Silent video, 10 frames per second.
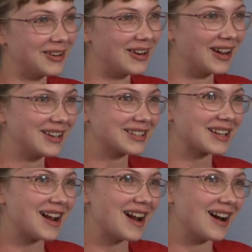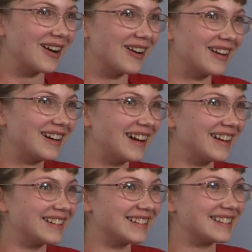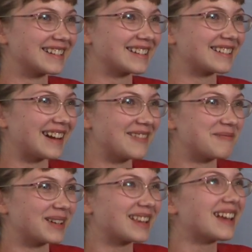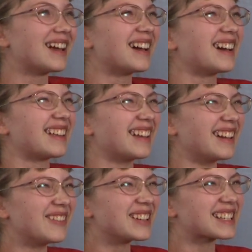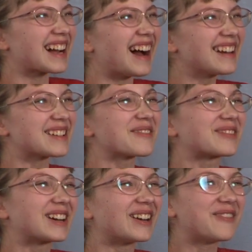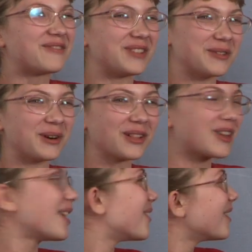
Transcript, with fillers: "Nice hair," and but it was kind of good fuel. Did you say